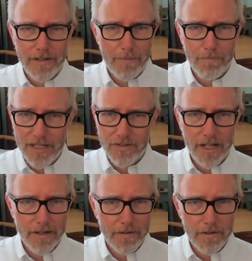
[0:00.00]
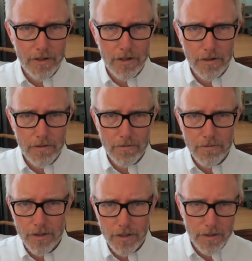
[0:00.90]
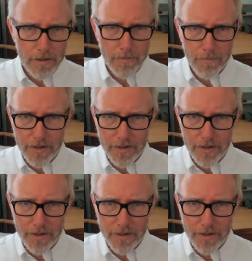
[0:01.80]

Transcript: that means that the